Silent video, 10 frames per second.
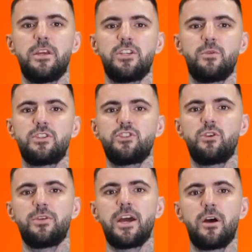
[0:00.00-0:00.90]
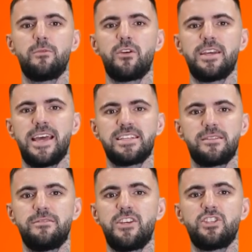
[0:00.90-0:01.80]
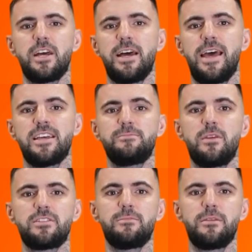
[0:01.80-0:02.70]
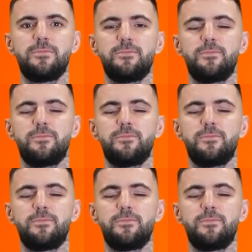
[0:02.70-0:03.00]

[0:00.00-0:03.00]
to ensure they operate as efficiently as possible.